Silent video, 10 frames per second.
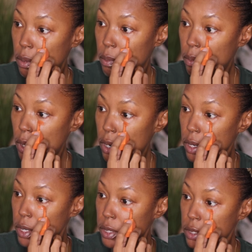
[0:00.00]

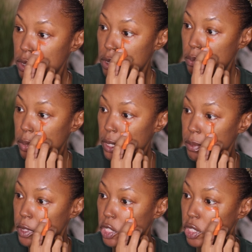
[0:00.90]
marks,
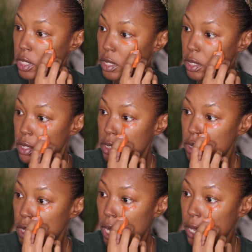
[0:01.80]
blemishes,
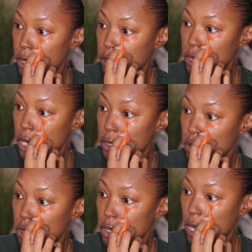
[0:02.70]
tired
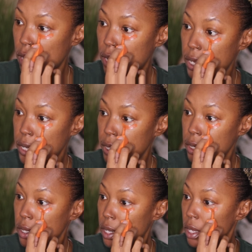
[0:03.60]
under eye,